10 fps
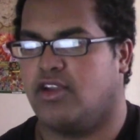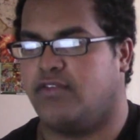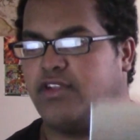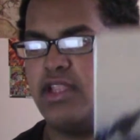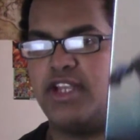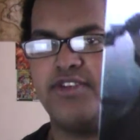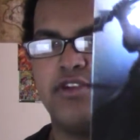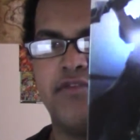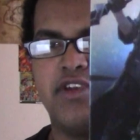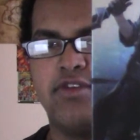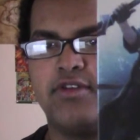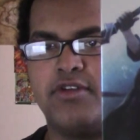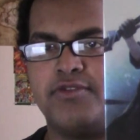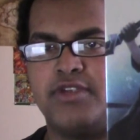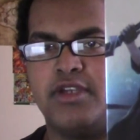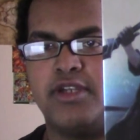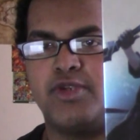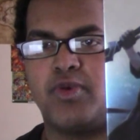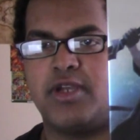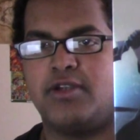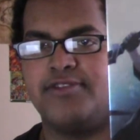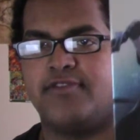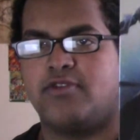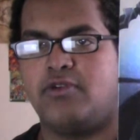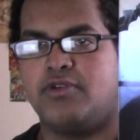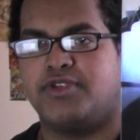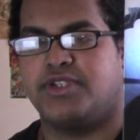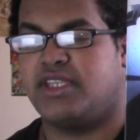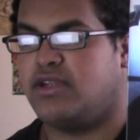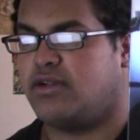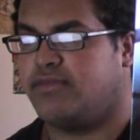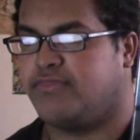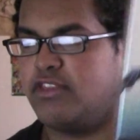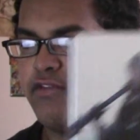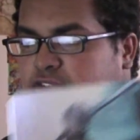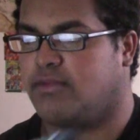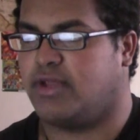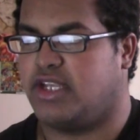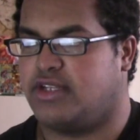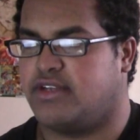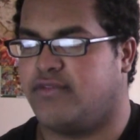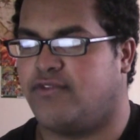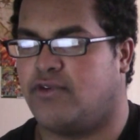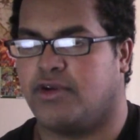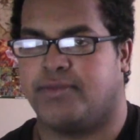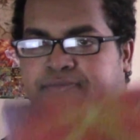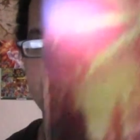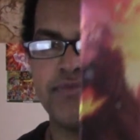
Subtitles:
of The Legend of Heroes Trails of Cold Steel for the PlayStation 4.